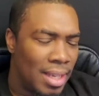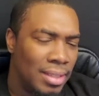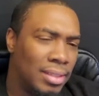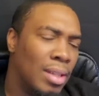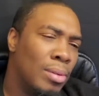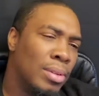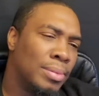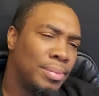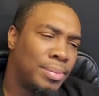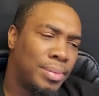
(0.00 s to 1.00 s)
So,
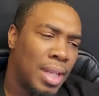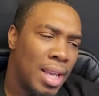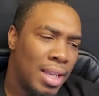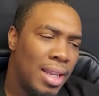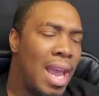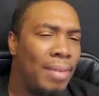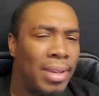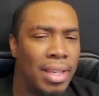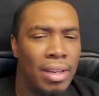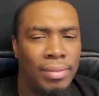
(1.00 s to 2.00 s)

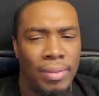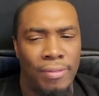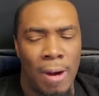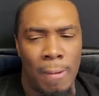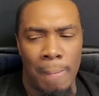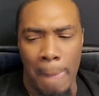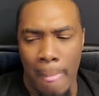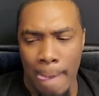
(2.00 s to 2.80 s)
Calvin get off the phone.